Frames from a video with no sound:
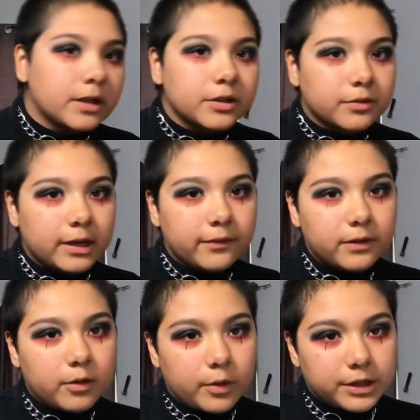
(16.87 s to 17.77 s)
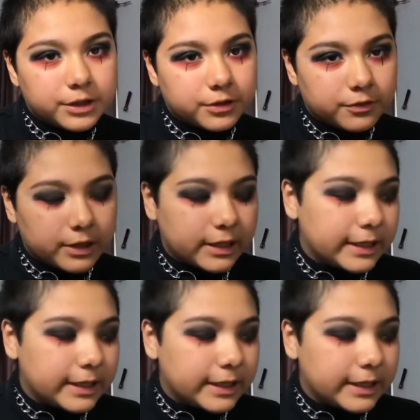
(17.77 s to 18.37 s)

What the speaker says: So I have the questions right